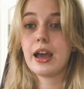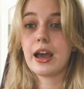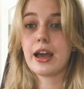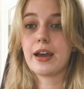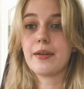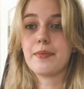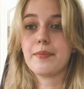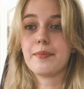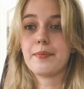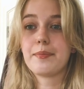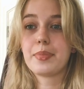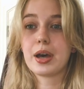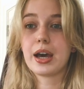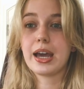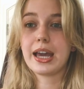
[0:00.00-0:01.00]

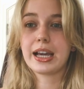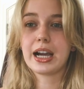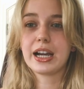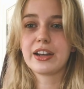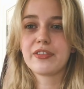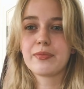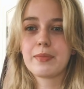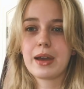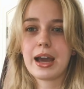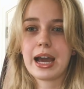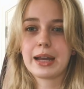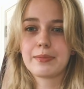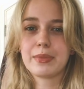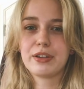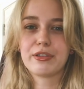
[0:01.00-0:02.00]
But it kind of
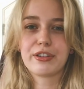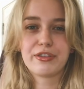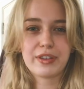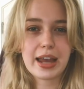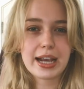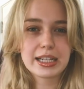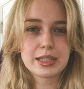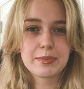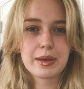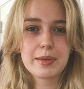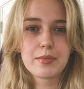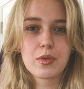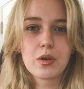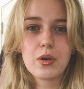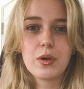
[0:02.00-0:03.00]
had me reflect a bit
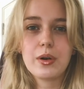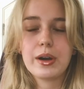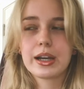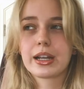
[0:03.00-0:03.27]
more,